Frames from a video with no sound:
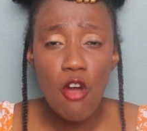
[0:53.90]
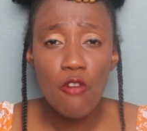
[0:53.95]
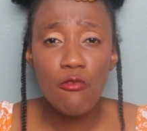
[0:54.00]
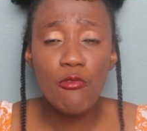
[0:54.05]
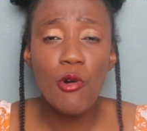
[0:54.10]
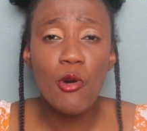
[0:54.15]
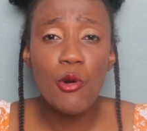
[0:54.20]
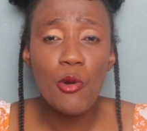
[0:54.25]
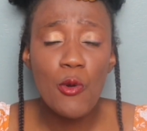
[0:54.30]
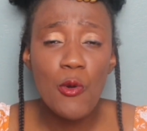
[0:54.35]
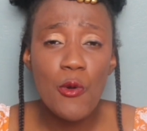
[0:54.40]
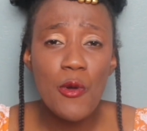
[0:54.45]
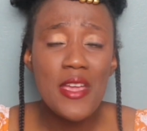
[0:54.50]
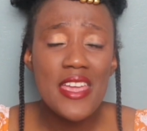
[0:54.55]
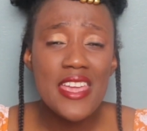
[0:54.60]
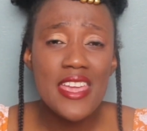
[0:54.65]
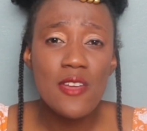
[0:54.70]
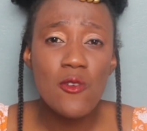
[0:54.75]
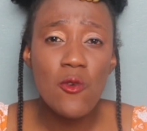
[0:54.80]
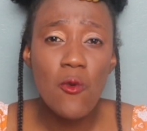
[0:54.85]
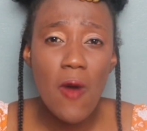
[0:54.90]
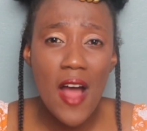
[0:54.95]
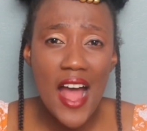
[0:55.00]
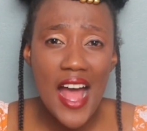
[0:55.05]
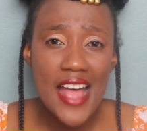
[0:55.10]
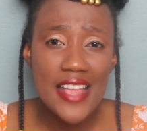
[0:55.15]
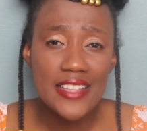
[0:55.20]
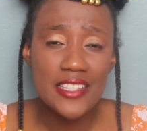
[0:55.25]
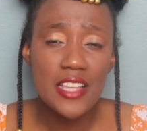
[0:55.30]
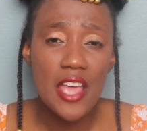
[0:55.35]
for who he
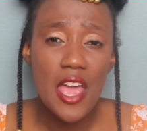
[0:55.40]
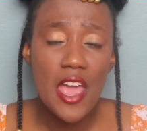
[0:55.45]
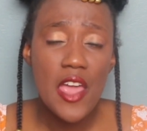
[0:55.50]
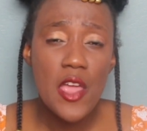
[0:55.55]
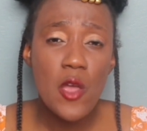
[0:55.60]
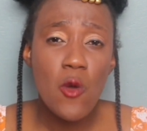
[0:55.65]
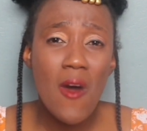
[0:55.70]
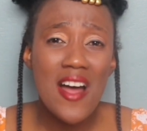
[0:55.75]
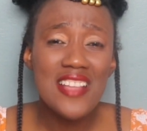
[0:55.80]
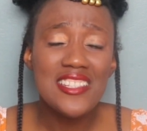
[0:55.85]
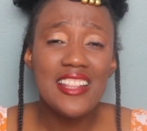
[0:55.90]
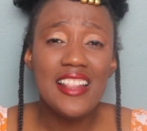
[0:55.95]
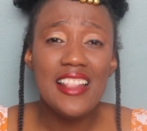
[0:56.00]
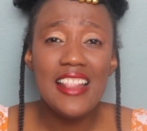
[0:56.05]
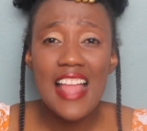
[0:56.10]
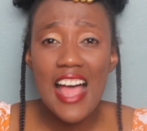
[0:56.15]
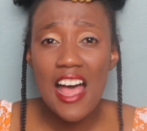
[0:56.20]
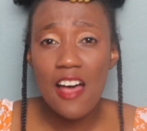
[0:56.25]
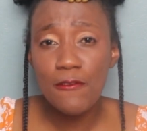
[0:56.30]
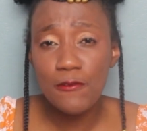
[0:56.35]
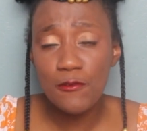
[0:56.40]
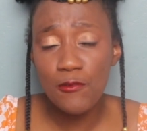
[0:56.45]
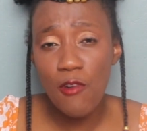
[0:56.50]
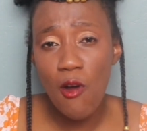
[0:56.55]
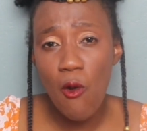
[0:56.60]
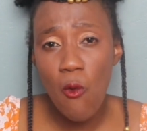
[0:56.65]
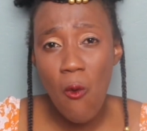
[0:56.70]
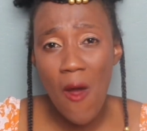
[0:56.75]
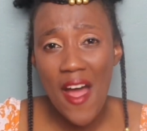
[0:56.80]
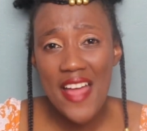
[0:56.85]
was. He was loved
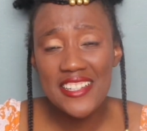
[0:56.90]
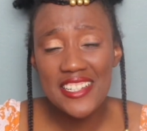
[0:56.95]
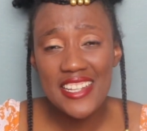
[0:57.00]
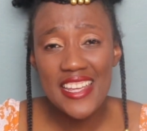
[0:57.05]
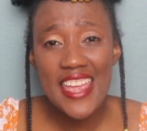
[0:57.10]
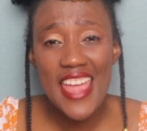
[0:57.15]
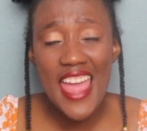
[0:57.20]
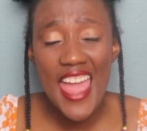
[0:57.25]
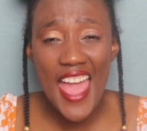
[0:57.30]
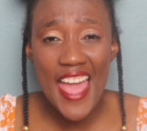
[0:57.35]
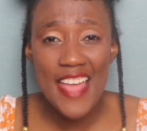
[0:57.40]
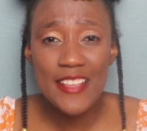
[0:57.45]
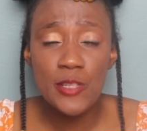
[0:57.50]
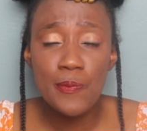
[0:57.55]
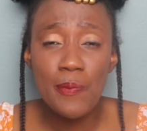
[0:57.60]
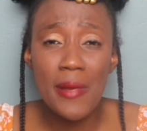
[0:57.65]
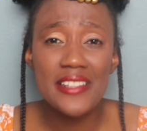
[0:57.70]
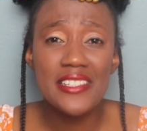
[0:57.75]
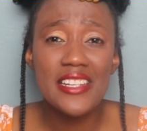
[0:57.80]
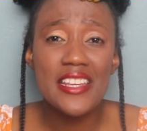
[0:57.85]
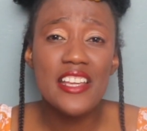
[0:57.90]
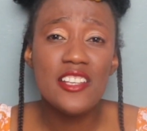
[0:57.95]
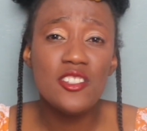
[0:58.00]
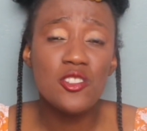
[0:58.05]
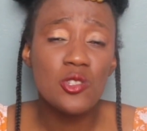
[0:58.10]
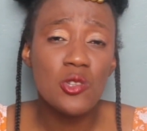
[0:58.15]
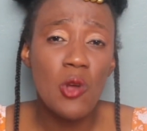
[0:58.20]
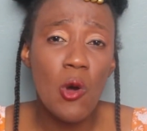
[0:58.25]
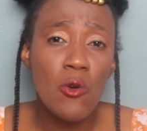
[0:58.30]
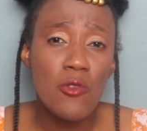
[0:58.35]
for what he has, but he
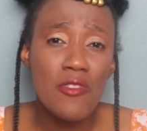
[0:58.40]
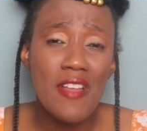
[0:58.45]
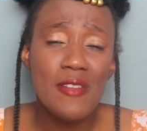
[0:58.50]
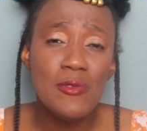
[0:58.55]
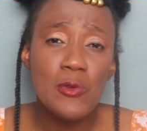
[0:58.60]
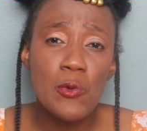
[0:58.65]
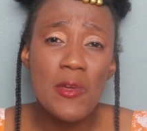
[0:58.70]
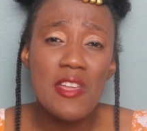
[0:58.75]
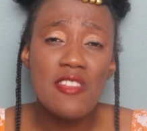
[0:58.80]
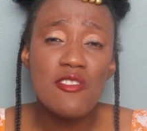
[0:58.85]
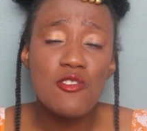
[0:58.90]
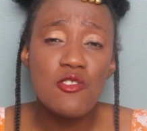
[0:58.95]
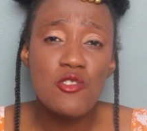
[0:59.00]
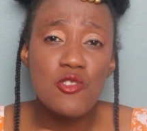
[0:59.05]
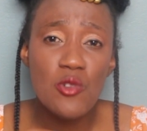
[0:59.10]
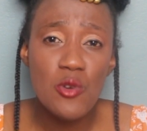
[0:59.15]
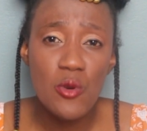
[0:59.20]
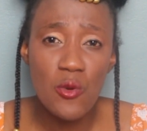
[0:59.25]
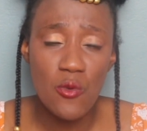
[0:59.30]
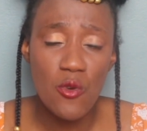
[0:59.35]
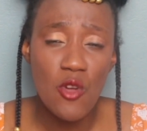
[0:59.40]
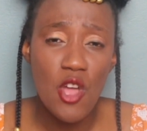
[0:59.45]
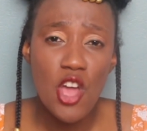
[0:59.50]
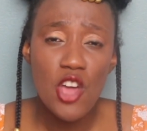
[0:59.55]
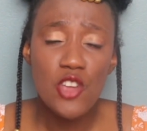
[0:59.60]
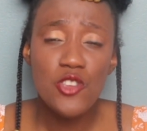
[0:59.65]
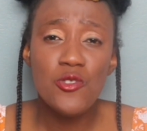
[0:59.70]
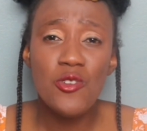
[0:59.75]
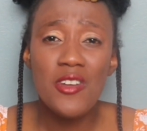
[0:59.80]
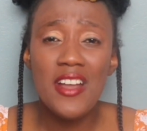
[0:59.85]
saw that with you,
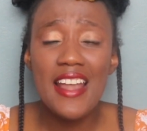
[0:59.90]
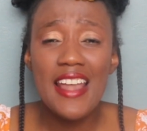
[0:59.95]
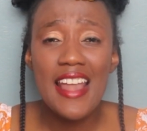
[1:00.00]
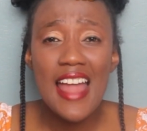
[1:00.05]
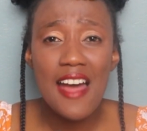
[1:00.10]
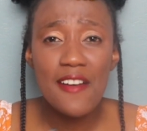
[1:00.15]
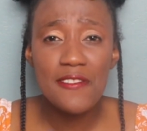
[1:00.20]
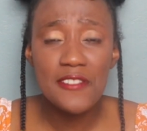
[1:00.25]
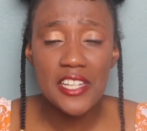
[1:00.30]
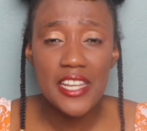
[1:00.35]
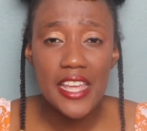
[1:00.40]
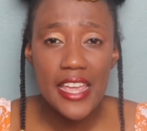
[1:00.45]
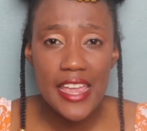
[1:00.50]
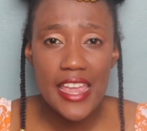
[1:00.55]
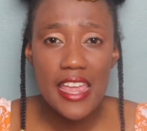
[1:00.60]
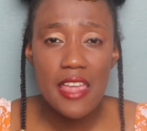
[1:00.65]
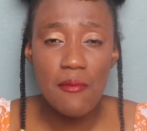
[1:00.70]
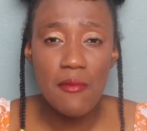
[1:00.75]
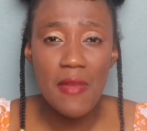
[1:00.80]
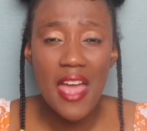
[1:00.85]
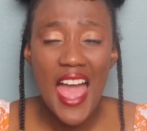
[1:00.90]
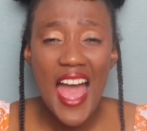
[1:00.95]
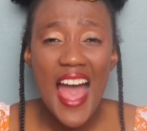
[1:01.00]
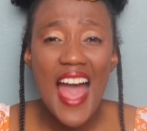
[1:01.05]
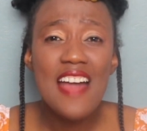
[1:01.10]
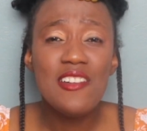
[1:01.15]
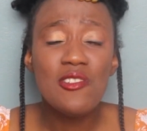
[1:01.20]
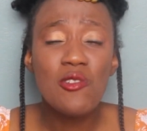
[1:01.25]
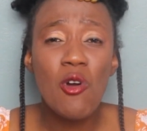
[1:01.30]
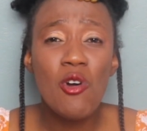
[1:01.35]
you loved him
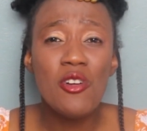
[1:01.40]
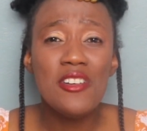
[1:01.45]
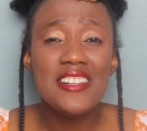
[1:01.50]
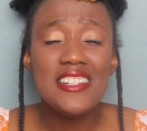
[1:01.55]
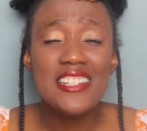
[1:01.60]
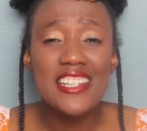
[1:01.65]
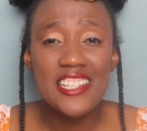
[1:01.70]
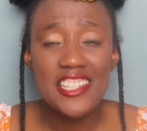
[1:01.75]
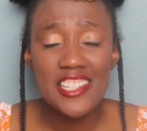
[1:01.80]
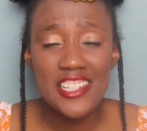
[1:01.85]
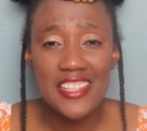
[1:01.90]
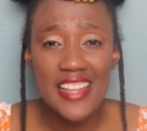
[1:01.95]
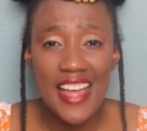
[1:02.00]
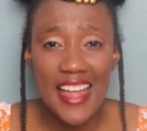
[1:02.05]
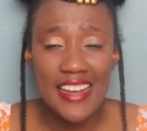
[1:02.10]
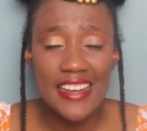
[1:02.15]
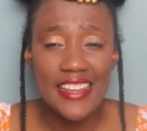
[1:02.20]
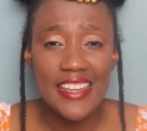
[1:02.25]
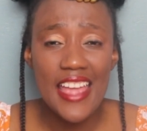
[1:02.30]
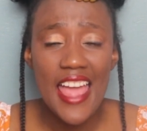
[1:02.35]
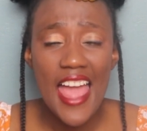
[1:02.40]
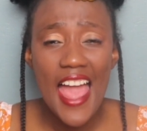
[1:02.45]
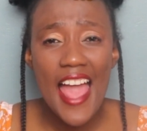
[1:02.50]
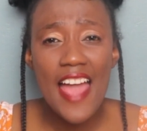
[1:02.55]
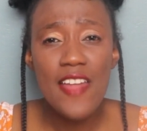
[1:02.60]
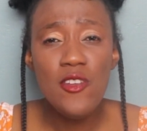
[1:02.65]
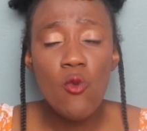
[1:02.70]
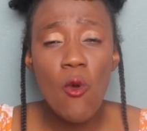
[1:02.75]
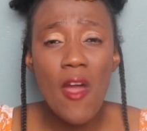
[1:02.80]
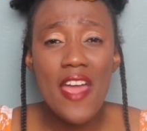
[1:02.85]
unconditionally.
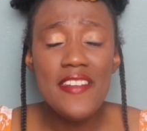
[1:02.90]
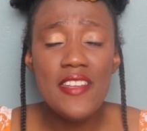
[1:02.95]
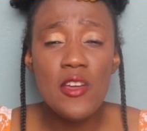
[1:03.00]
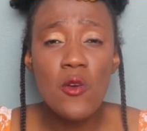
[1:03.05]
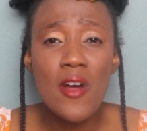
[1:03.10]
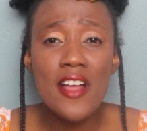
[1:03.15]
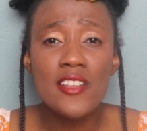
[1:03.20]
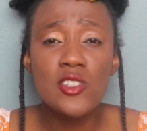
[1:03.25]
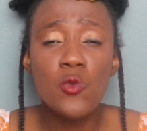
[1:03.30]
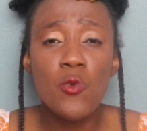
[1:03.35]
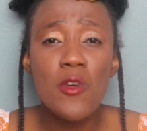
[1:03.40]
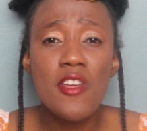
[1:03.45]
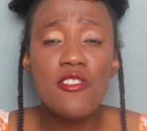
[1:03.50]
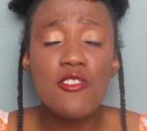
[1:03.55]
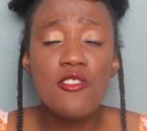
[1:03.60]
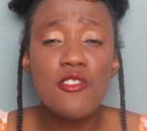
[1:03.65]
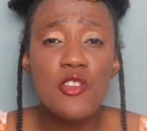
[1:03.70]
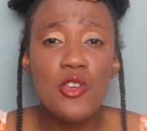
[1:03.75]
And when he was with